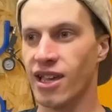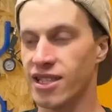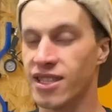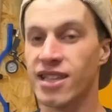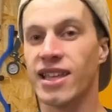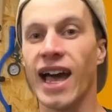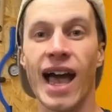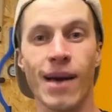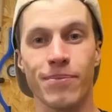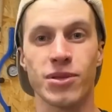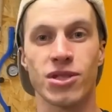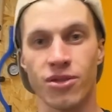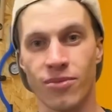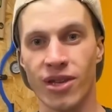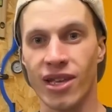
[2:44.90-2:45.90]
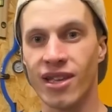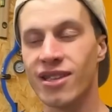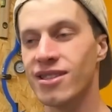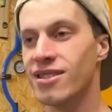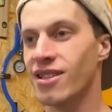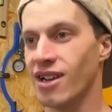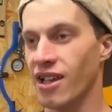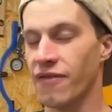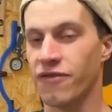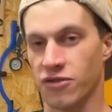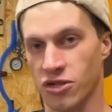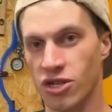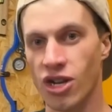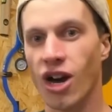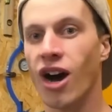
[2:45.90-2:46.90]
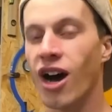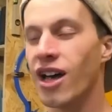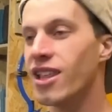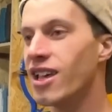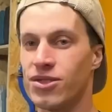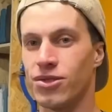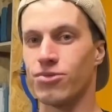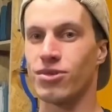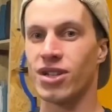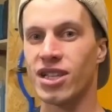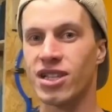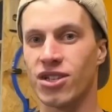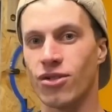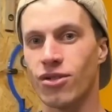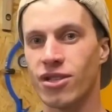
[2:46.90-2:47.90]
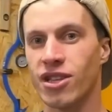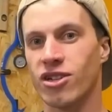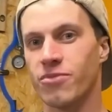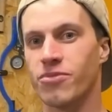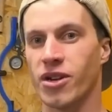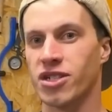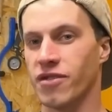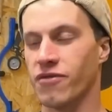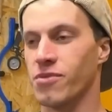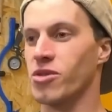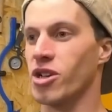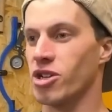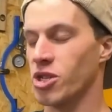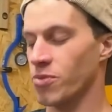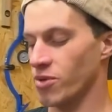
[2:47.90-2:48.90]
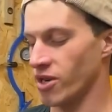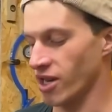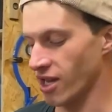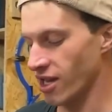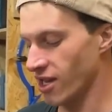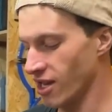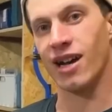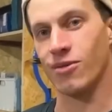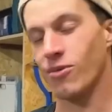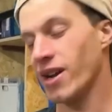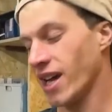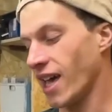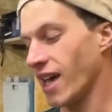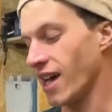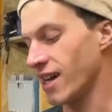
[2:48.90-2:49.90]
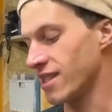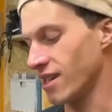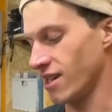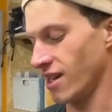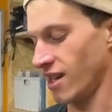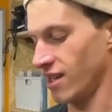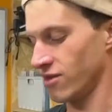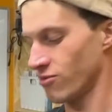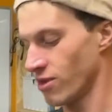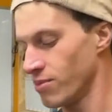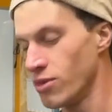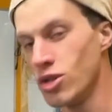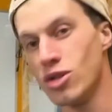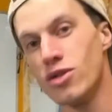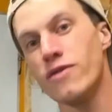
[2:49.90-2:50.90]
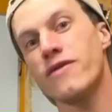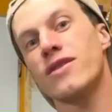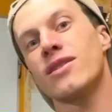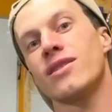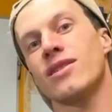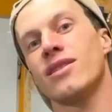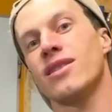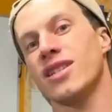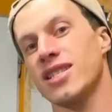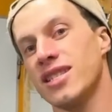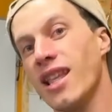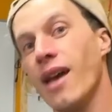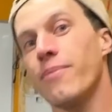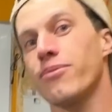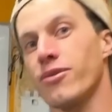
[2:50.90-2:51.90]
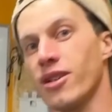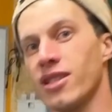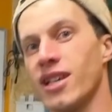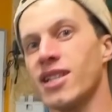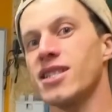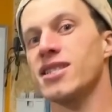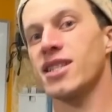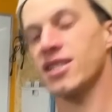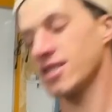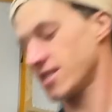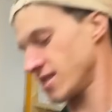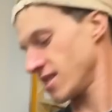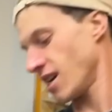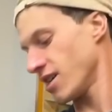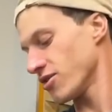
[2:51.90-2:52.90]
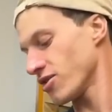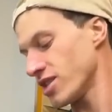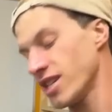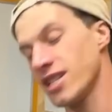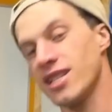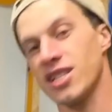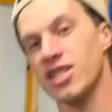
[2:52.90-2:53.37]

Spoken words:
It did happen to me that I forgot to release all the air pressure from the air spring. I went ahead and removed the snap ring that sits underneath the